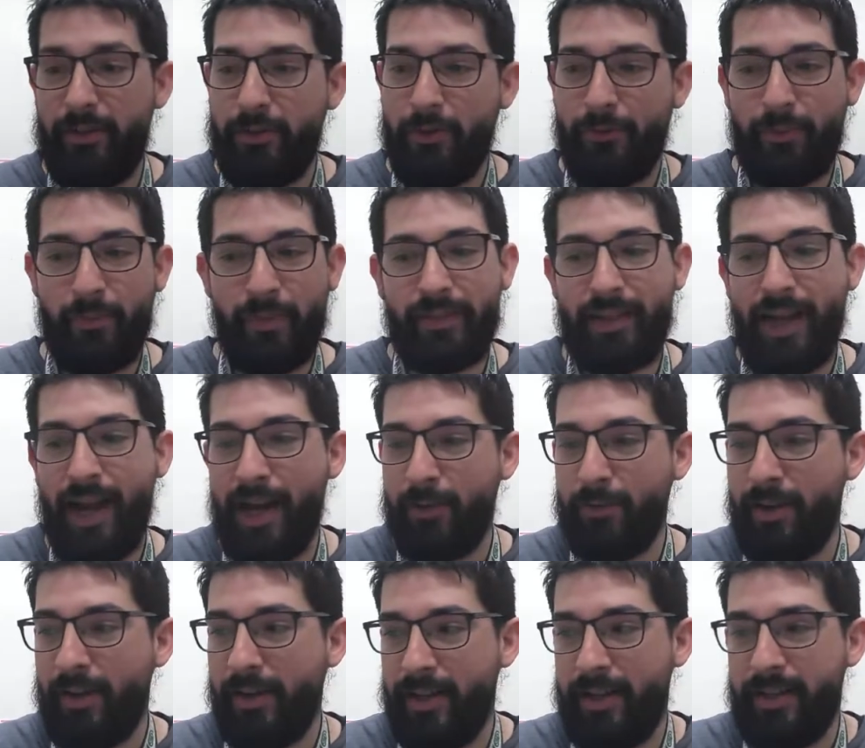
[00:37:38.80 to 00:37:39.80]
you know, from the tie
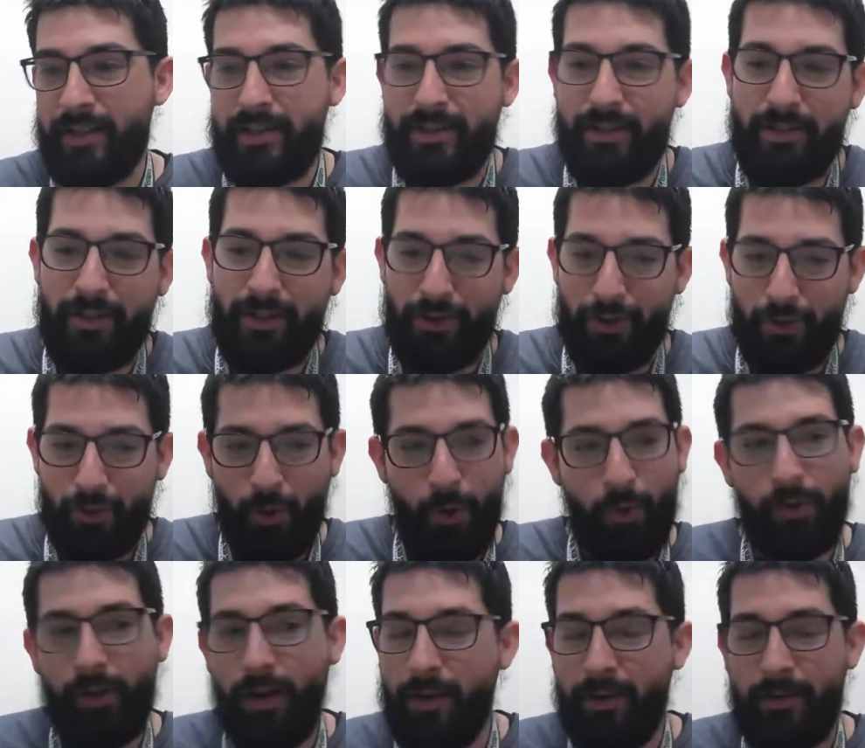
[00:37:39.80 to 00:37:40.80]
rod ends to the
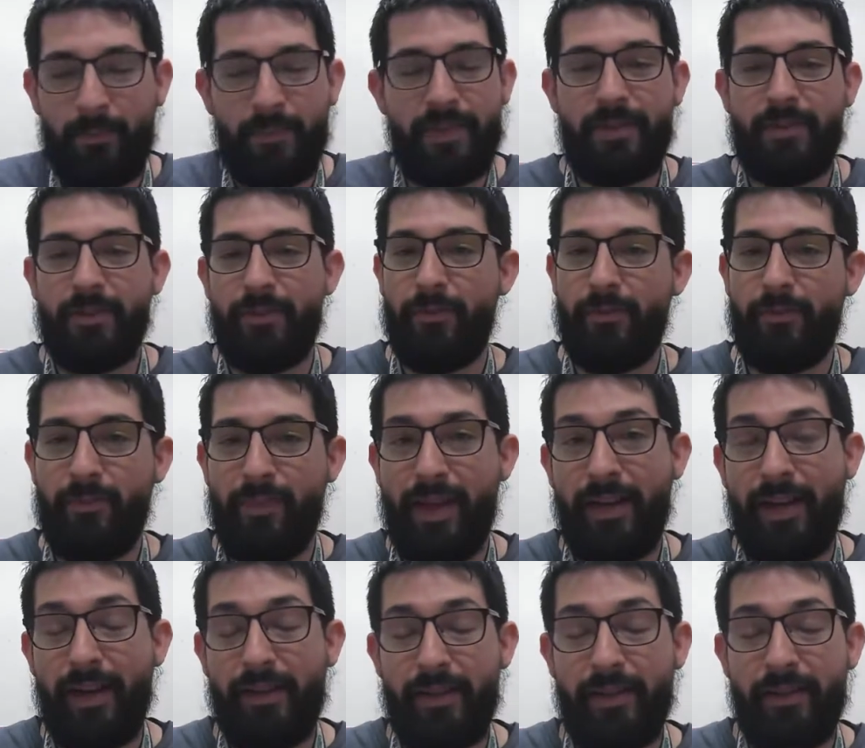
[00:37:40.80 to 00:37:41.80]
control arms to,
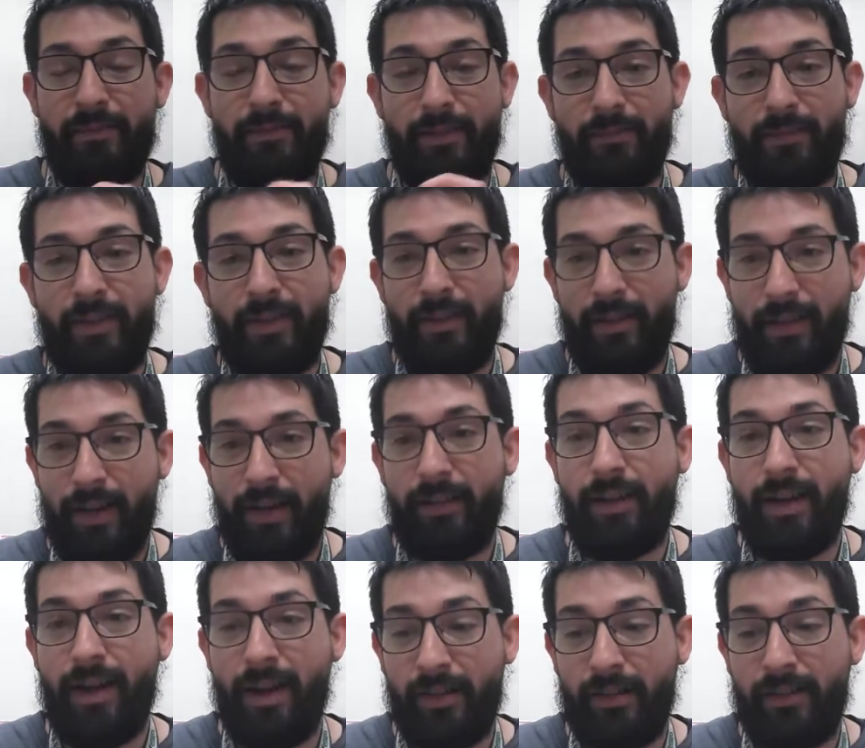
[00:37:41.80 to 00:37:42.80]
man, I did a
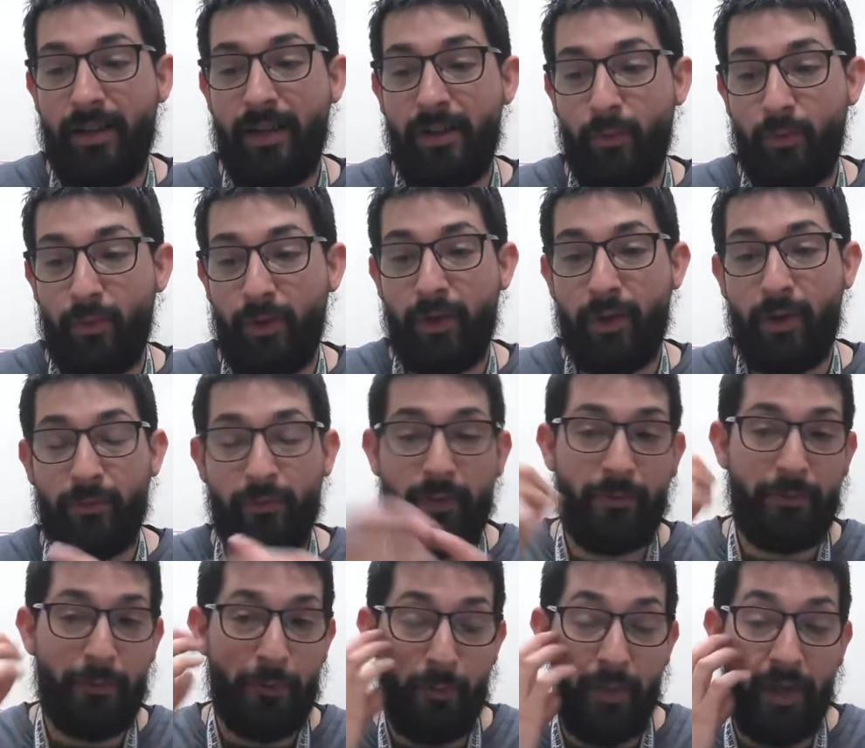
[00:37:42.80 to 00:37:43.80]
lot of work over a
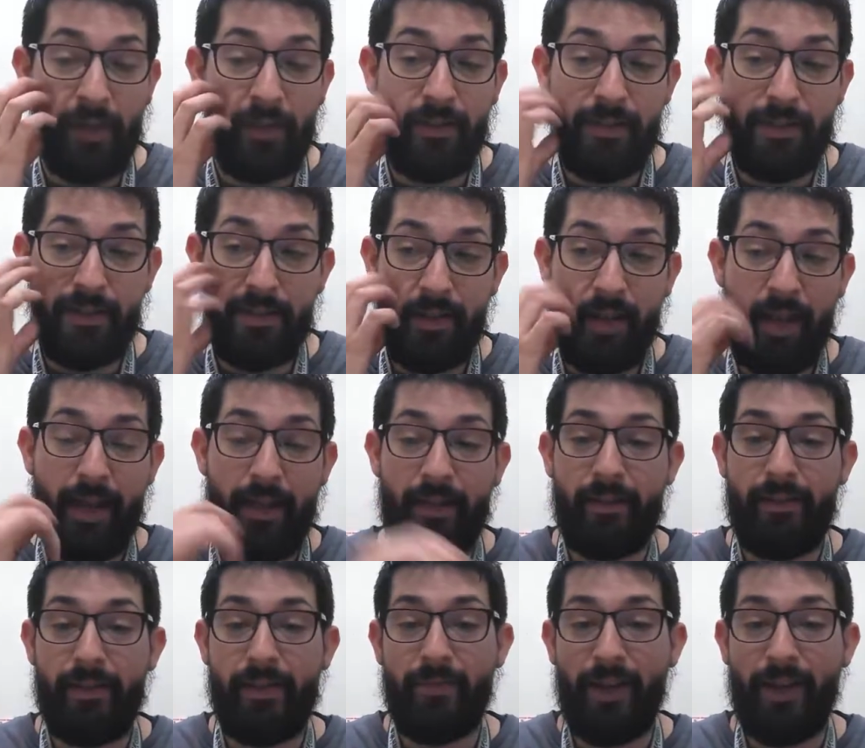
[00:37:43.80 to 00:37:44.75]
few months. And